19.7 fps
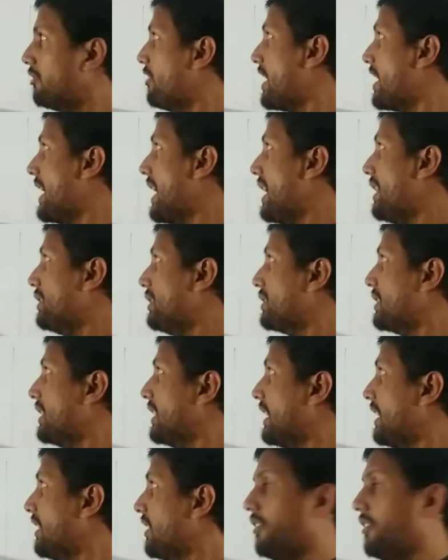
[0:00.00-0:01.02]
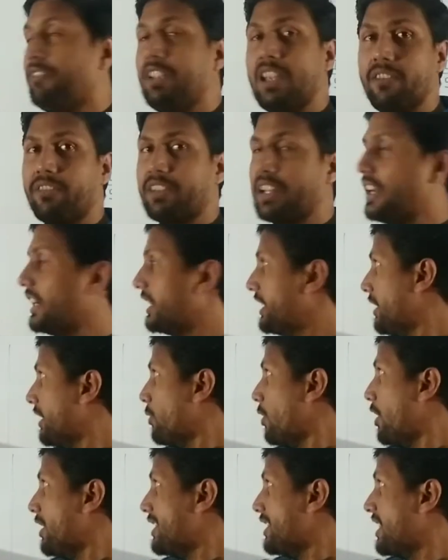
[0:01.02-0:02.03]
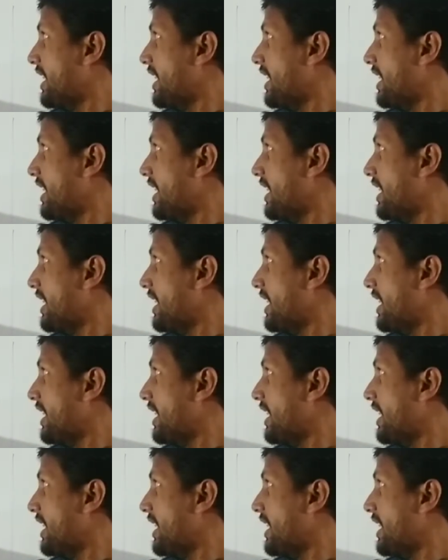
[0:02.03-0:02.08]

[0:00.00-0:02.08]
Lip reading: whereas we have connected what?